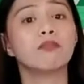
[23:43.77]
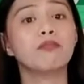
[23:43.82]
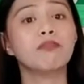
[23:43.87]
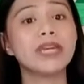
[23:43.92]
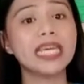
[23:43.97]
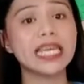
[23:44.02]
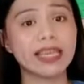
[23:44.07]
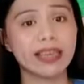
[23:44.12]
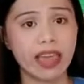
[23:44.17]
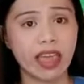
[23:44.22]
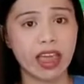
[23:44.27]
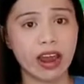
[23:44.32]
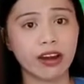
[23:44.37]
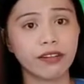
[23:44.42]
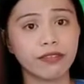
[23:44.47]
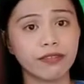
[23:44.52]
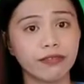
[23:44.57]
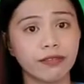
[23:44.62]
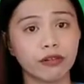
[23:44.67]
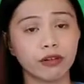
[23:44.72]
Be
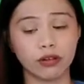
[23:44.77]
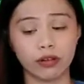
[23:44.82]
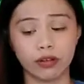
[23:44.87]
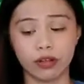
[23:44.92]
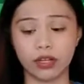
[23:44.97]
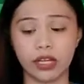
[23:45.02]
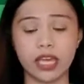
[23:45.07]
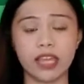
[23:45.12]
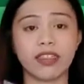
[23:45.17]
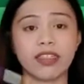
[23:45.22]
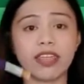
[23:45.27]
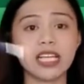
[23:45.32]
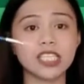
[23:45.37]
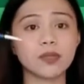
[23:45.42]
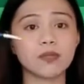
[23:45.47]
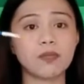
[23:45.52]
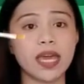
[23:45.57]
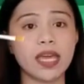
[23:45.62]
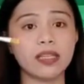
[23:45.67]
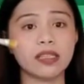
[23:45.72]
careful. Okay,
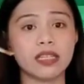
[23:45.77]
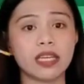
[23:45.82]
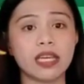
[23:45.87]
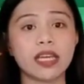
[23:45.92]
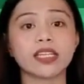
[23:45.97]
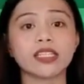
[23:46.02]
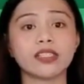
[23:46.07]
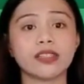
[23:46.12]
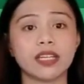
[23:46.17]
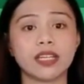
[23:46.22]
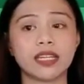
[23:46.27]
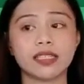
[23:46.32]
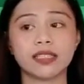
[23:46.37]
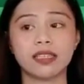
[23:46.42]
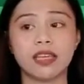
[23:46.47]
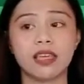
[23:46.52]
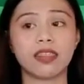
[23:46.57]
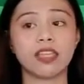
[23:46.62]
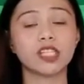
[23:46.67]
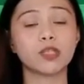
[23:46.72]
this painting, as you can
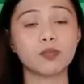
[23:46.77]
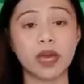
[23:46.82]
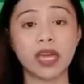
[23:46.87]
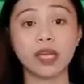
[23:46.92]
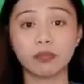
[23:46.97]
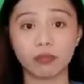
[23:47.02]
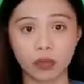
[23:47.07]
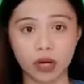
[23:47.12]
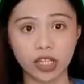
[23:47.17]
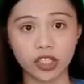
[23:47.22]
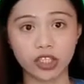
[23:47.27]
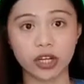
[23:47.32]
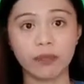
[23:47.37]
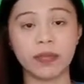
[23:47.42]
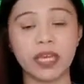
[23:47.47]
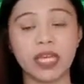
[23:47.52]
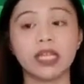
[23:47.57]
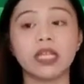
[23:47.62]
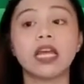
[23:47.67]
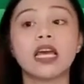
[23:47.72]
see, this paintbrush,
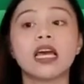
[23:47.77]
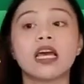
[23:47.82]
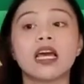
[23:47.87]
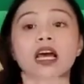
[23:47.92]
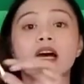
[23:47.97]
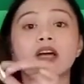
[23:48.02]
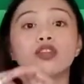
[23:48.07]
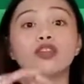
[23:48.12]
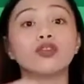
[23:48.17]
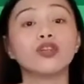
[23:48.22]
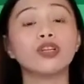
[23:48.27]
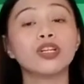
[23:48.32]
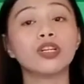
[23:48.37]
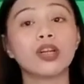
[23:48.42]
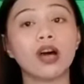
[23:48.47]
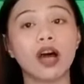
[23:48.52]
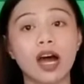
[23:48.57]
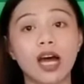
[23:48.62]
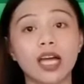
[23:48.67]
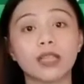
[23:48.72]
do
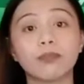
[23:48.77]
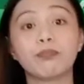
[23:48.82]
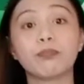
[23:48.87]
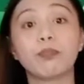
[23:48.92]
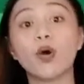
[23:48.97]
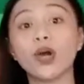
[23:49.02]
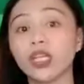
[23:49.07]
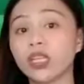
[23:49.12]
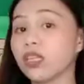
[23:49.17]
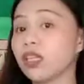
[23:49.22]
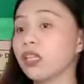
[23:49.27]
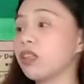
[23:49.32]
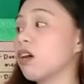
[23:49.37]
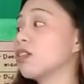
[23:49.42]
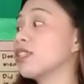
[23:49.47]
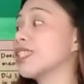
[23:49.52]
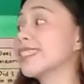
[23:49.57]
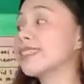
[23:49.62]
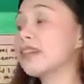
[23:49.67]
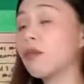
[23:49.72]
not point it
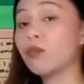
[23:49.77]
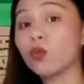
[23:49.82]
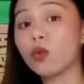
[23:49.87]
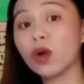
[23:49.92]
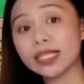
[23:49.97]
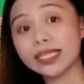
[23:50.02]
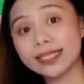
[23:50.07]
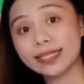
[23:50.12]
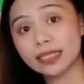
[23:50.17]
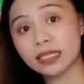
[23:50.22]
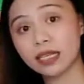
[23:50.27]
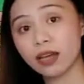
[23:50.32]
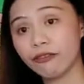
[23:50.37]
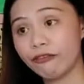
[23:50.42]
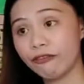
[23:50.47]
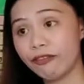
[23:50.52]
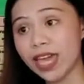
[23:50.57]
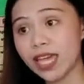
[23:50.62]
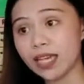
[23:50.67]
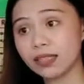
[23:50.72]
on someone's
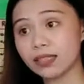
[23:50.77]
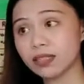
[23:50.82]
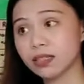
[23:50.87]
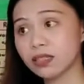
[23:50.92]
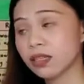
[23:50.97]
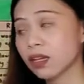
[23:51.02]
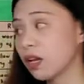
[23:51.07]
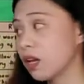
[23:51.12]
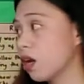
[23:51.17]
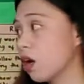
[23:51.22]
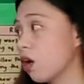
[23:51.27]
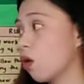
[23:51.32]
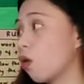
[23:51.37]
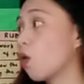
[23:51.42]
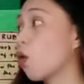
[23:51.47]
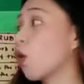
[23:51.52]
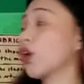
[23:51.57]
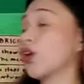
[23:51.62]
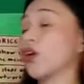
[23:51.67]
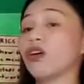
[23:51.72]
face
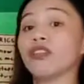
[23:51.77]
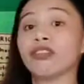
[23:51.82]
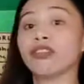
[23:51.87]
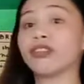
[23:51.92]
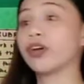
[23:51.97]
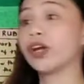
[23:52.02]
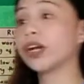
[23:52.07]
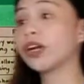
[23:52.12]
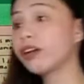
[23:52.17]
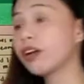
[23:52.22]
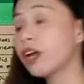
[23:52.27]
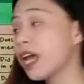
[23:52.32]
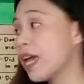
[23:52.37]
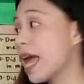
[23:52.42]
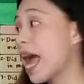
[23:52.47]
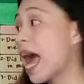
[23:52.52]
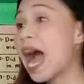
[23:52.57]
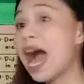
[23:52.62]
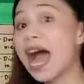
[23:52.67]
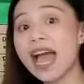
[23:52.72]
or on their
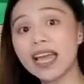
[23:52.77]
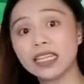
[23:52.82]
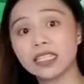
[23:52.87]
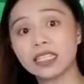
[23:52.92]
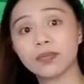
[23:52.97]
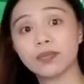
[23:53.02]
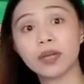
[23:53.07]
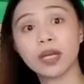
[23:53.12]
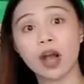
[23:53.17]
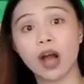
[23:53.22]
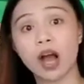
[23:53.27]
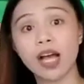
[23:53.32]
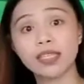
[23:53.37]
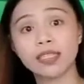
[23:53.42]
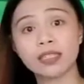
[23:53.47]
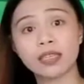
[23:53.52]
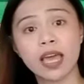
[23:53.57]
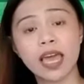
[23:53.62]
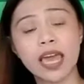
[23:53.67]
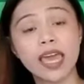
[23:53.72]
eyes,
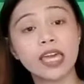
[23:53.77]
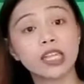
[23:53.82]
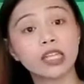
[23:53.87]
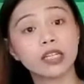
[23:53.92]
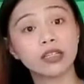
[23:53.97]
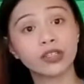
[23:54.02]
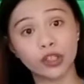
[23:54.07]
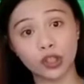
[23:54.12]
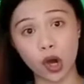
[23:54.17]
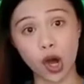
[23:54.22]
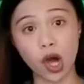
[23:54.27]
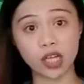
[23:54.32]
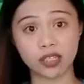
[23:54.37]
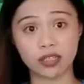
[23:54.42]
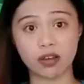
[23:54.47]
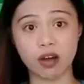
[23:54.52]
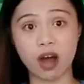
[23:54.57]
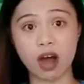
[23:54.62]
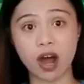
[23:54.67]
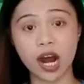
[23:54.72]
because it could
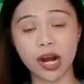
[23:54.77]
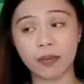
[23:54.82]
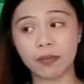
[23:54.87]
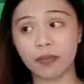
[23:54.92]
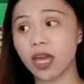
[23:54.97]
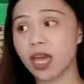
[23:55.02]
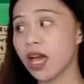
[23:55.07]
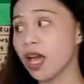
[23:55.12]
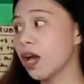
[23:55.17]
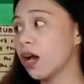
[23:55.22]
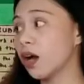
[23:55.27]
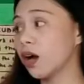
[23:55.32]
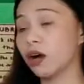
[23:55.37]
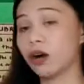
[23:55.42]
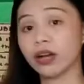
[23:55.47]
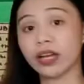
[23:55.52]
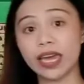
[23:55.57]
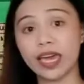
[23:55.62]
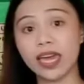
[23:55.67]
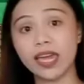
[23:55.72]
cause harm.
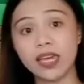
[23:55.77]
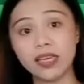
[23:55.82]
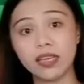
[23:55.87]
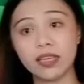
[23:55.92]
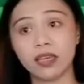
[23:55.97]
Okay?